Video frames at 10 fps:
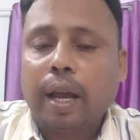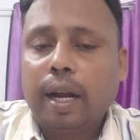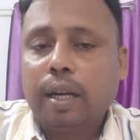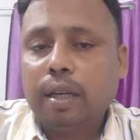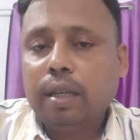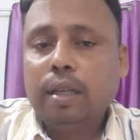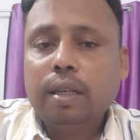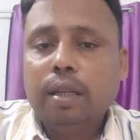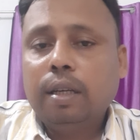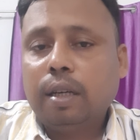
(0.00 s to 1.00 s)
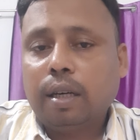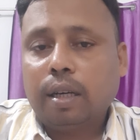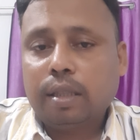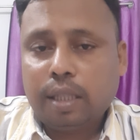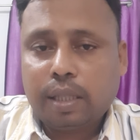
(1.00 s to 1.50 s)
and
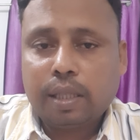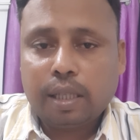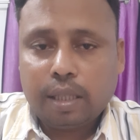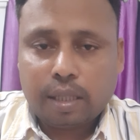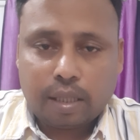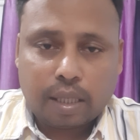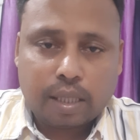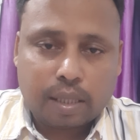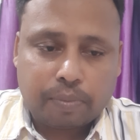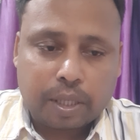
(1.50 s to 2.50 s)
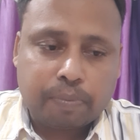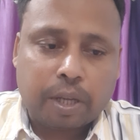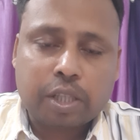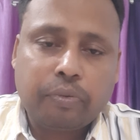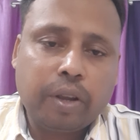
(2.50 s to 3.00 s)
this
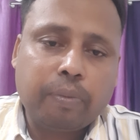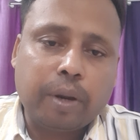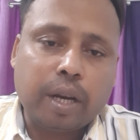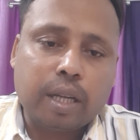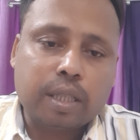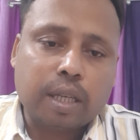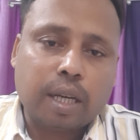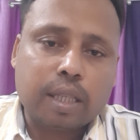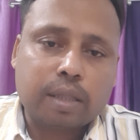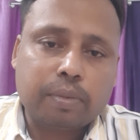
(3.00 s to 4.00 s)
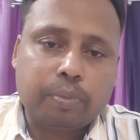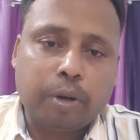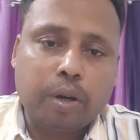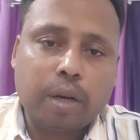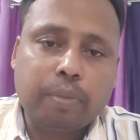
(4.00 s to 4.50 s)
specific period is known as
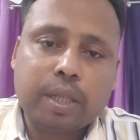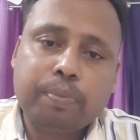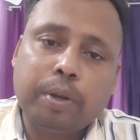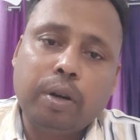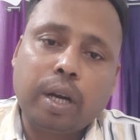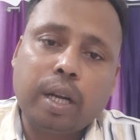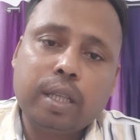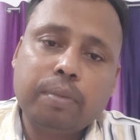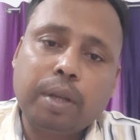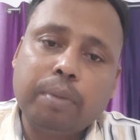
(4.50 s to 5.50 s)
Puritan, but Puritanism